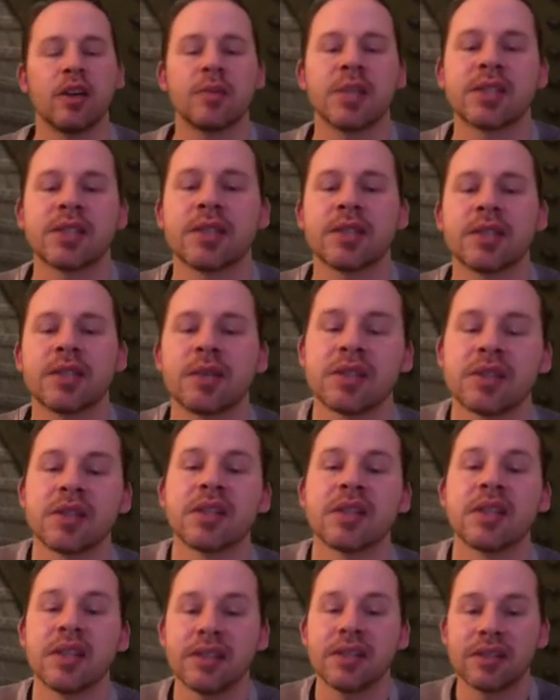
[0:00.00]
my secrets
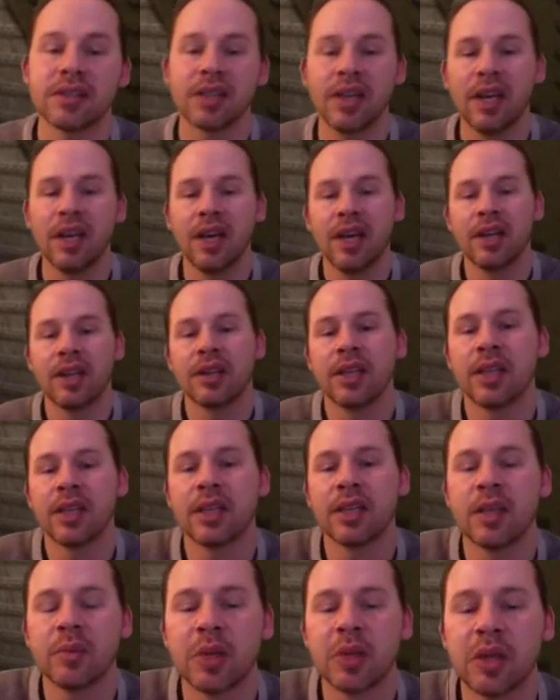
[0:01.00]
in this than
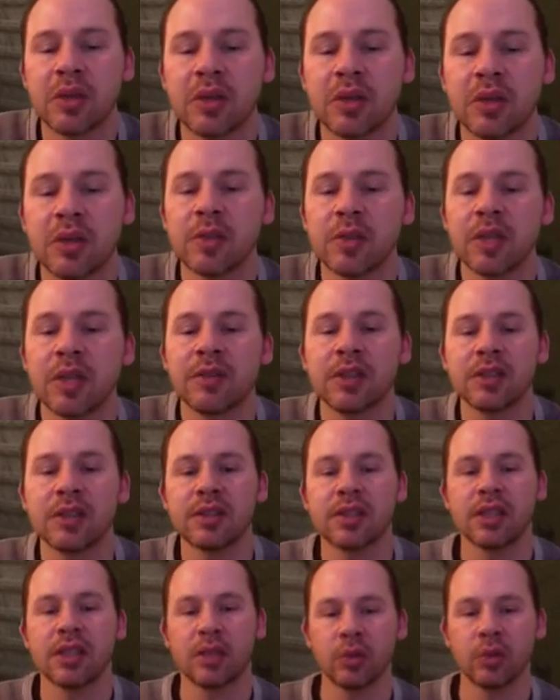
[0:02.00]
in my old Doom
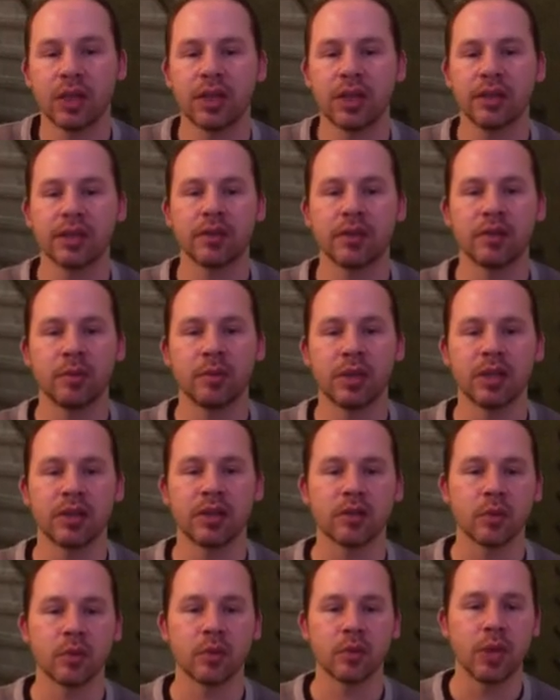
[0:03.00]
levels, and we killed everybody
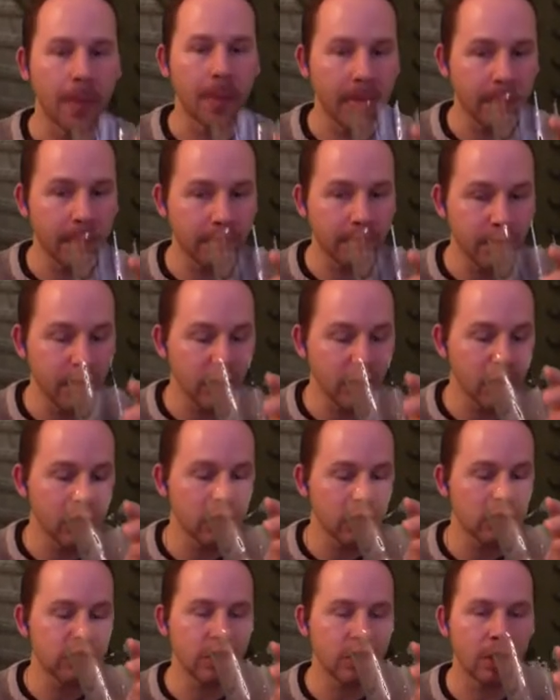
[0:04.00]
as well.
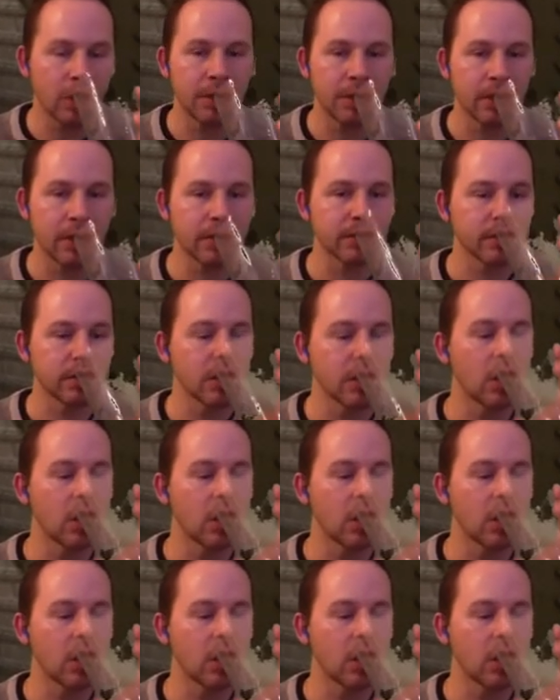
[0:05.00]
Good job, us.